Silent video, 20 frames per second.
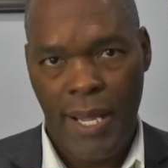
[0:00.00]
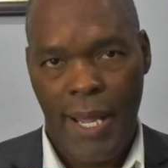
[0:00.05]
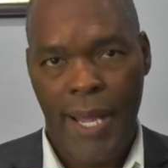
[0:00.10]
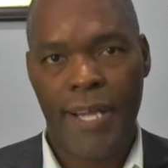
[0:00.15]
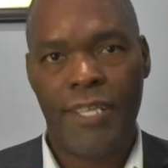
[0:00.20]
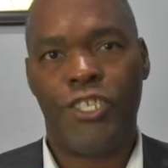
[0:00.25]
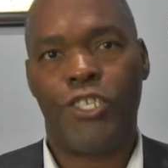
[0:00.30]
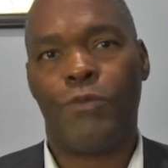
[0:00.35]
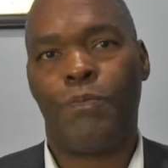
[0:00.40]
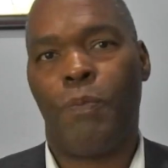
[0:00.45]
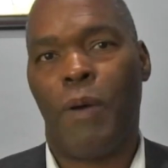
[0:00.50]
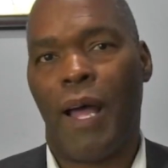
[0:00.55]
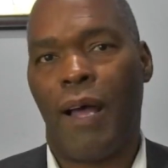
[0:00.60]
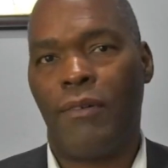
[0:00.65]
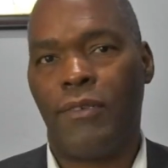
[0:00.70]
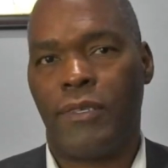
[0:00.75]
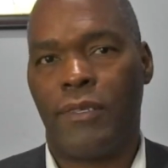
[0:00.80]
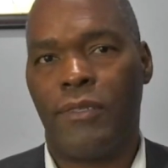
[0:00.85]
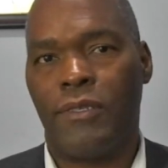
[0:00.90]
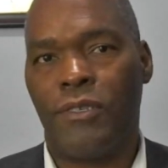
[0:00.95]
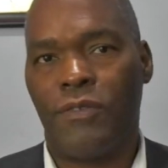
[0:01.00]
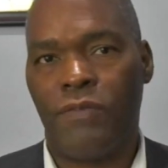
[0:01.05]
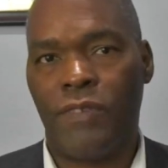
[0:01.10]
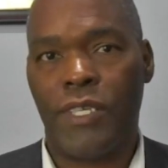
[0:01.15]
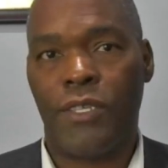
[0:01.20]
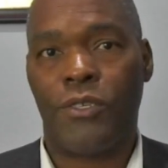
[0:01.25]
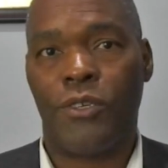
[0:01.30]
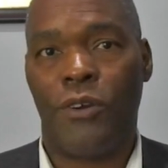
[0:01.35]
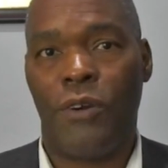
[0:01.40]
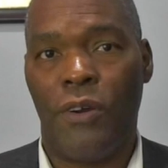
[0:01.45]
each spouse on the
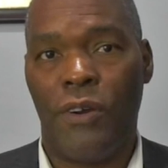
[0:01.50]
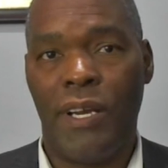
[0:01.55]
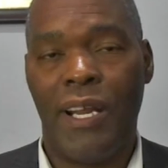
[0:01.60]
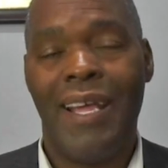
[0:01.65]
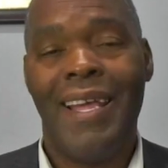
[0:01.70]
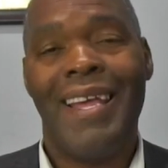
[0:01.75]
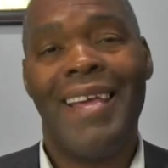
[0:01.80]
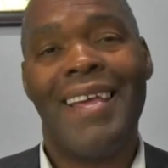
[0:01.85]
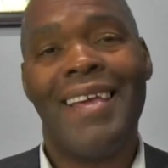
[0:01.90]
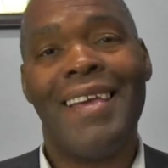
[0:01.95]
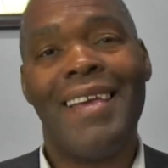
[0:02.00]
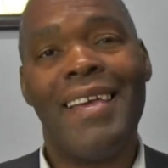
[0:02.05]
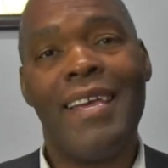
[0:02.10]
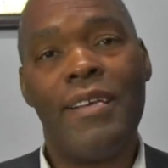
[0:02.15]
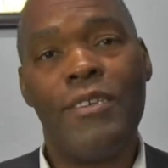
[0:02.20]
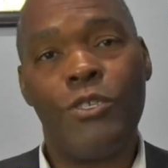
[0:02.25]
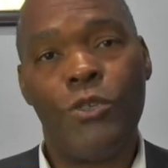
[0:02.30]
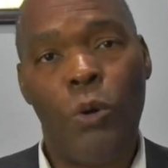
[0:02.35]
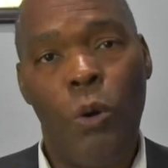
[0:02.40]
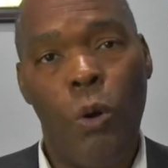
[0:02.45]
return is